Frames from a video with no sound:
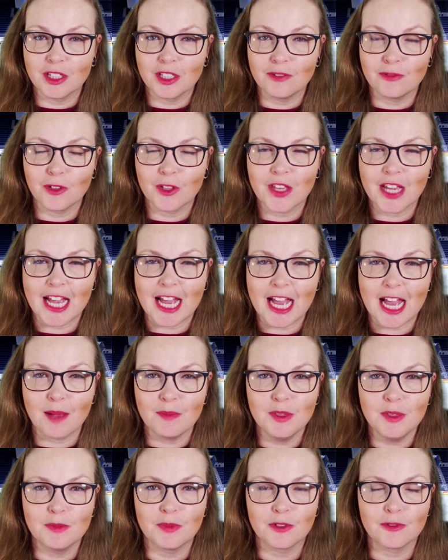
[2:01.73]
for the
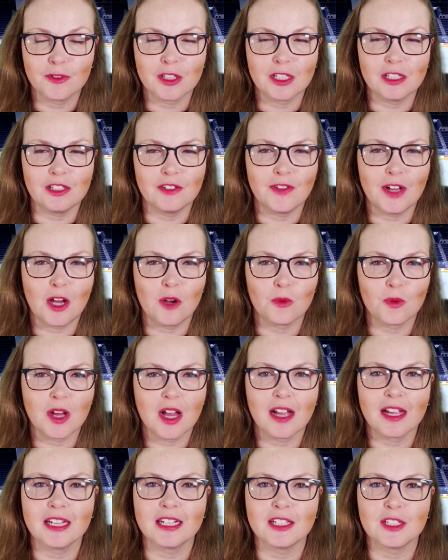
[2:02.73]
Habs, but for the Laval
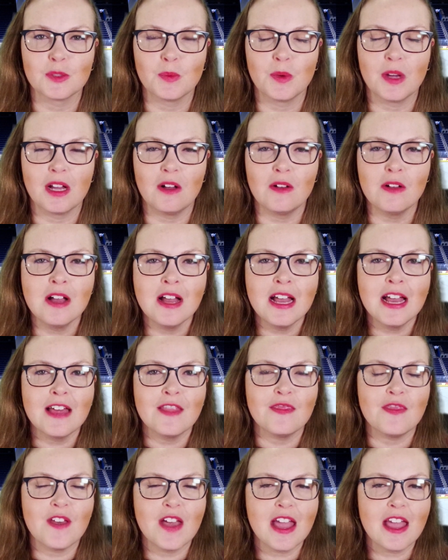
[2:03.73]
Rocket as well.
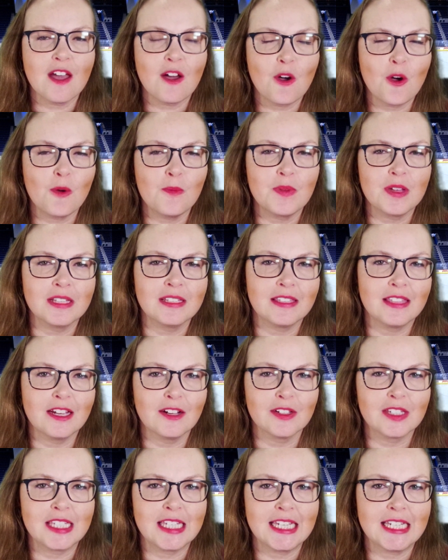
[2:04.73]
They opened
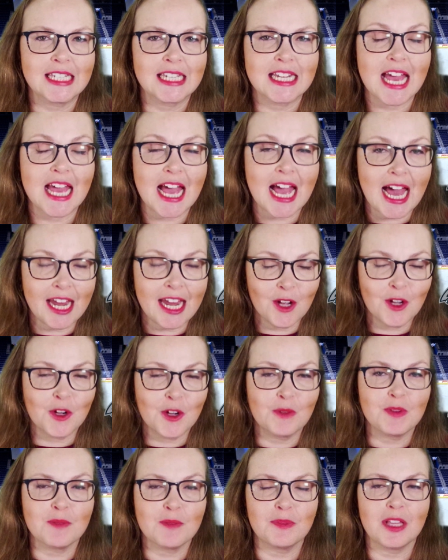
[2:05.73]
their season at
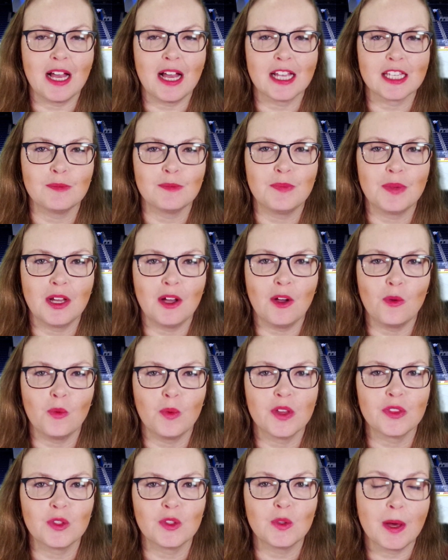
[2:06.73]
home at Place Bell
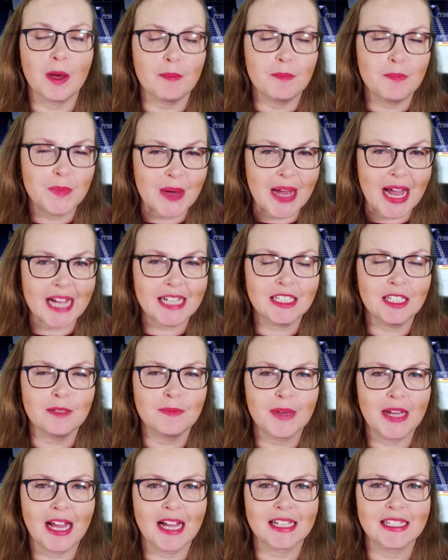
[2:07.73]
with a
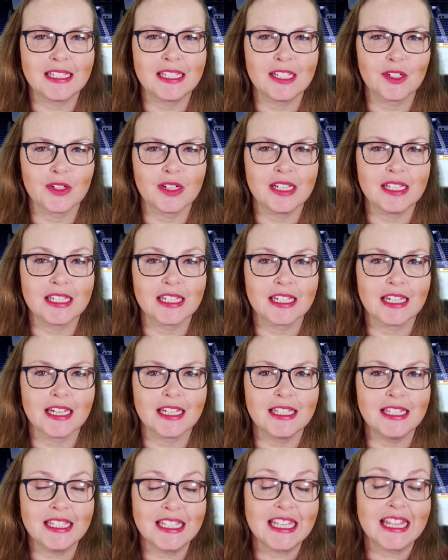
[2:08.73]
back-to-back series
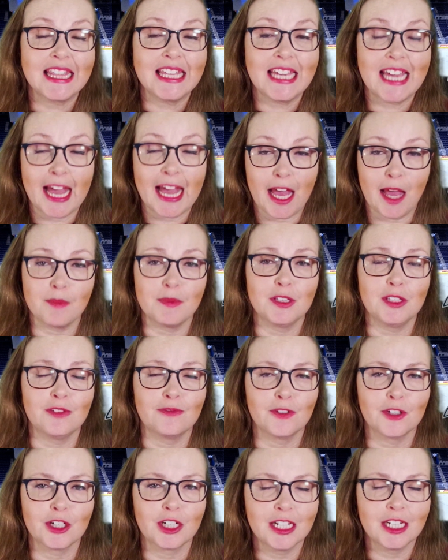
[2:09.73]
against the
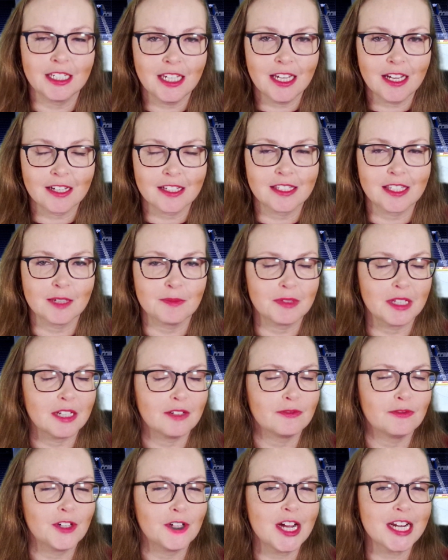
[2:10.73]
Abbotsford Canucks. They
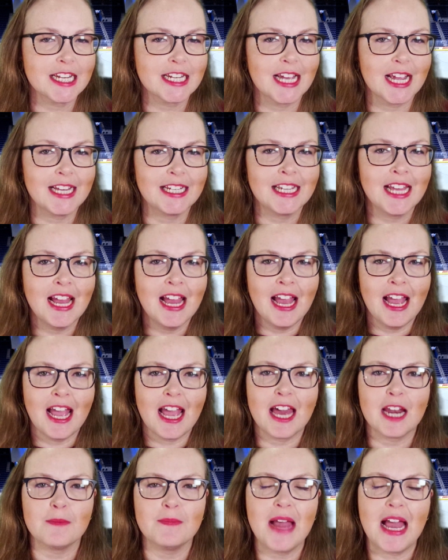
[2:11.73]
played Friday night
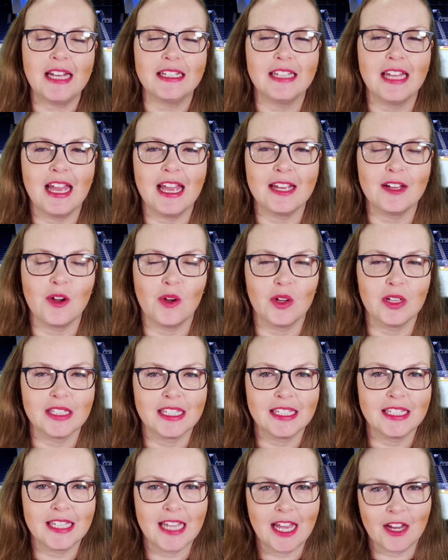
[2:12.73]
and a matinee
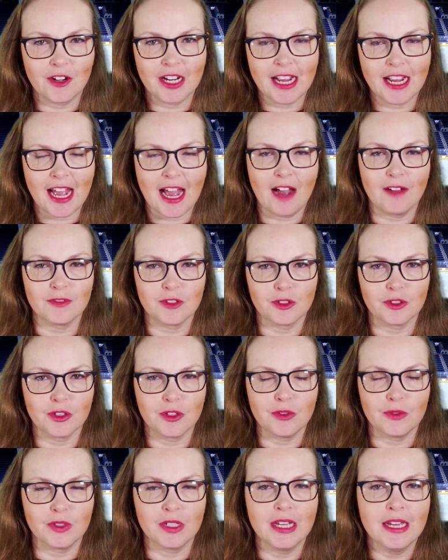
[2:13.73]
on Saturday
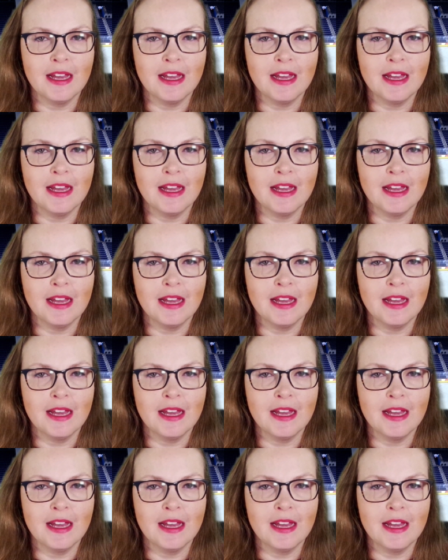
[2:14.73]
afternoon.